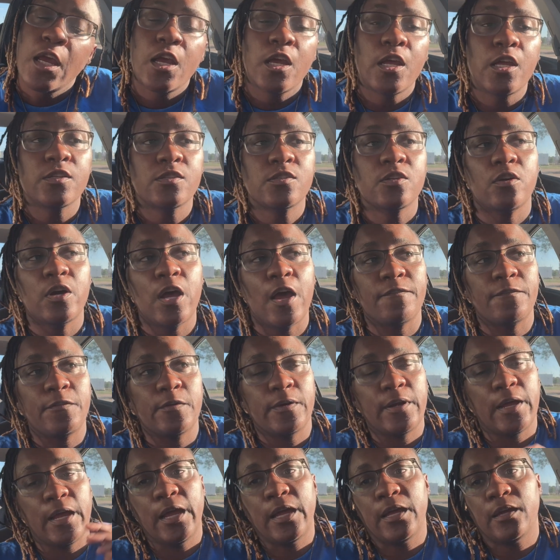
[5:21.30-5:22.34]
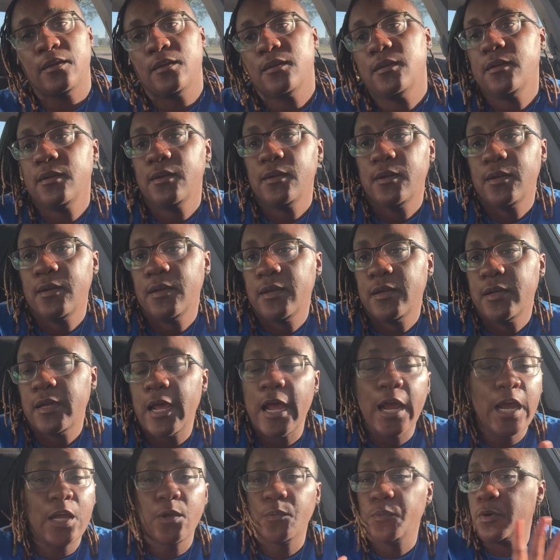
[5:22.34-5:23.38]
So after that,
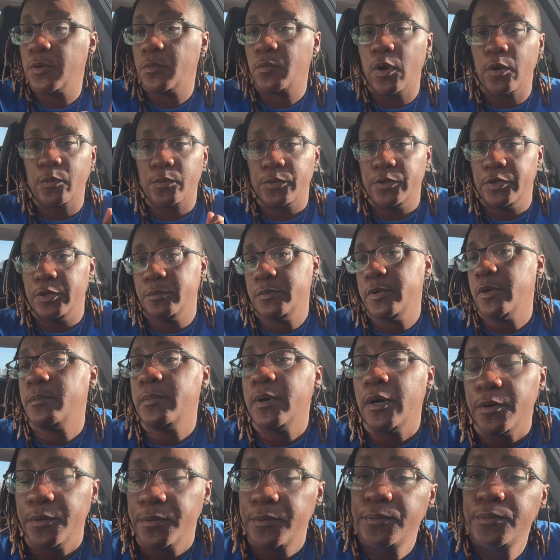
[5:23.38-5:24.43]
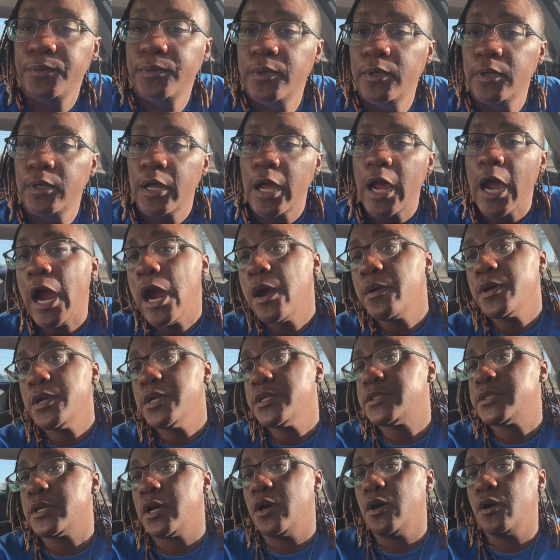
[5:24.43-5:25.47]
I ain't want to work with them no more. I already
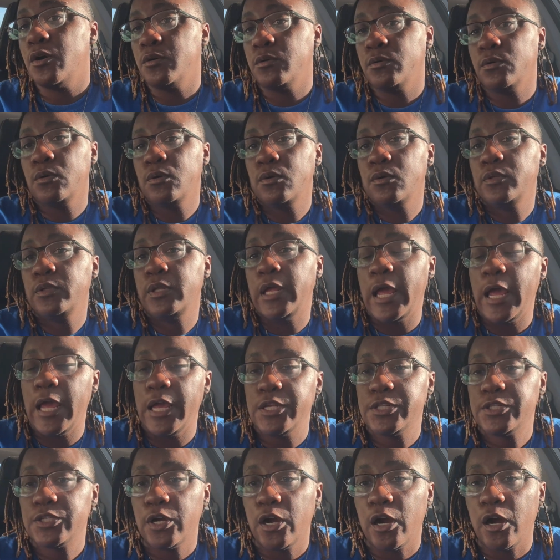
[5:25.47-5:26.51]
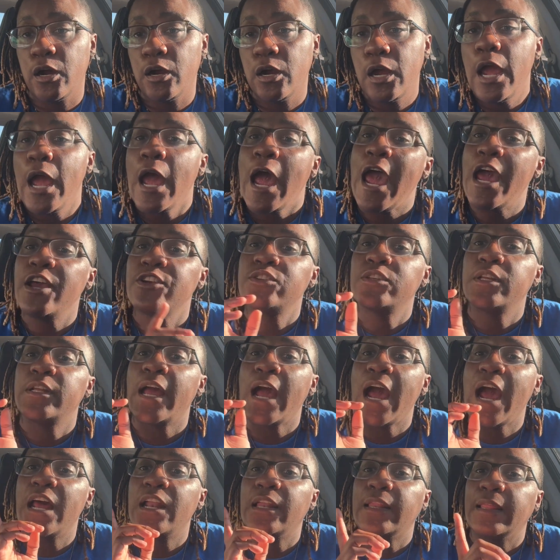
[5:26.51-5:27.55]
told the HR. Actually,
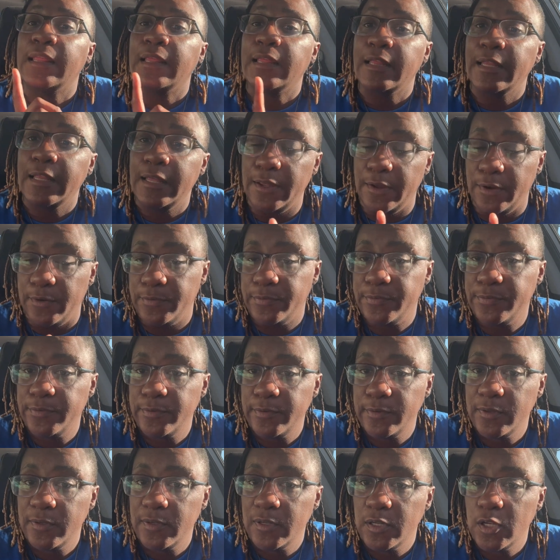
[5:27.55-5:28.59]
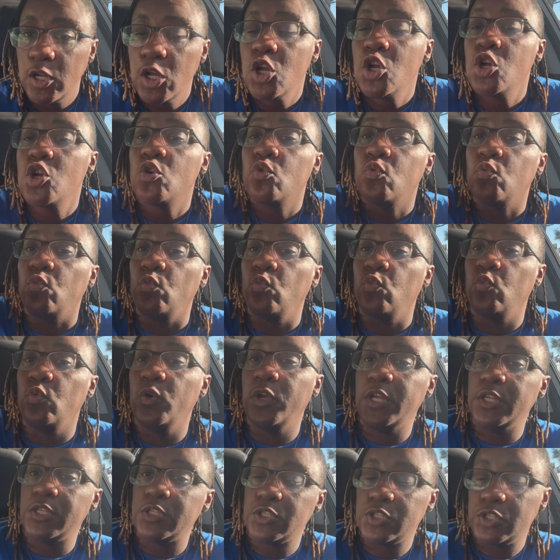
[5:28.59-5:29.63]
I left,
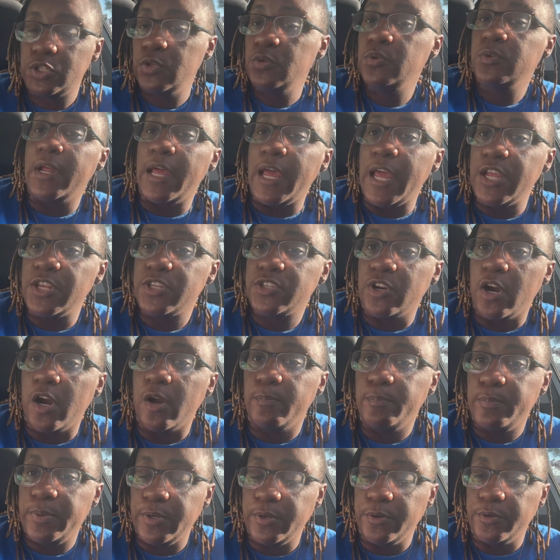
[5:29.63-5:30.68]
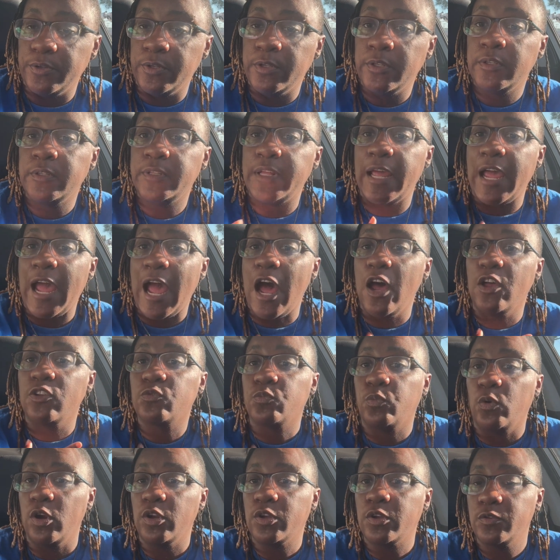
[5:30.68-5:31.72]
went to the HR building that I was
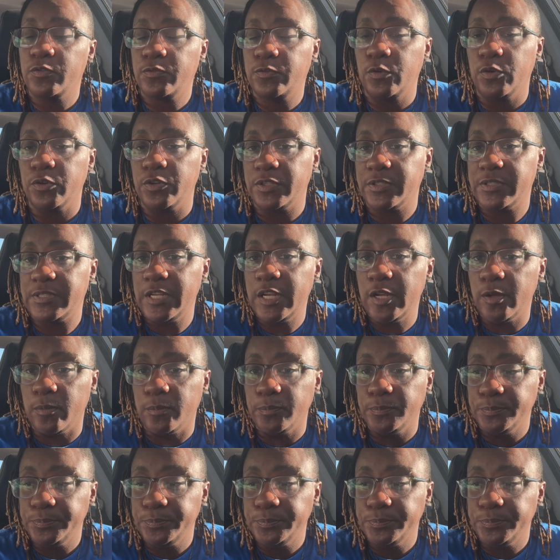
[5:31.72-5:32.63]
working for, the temp,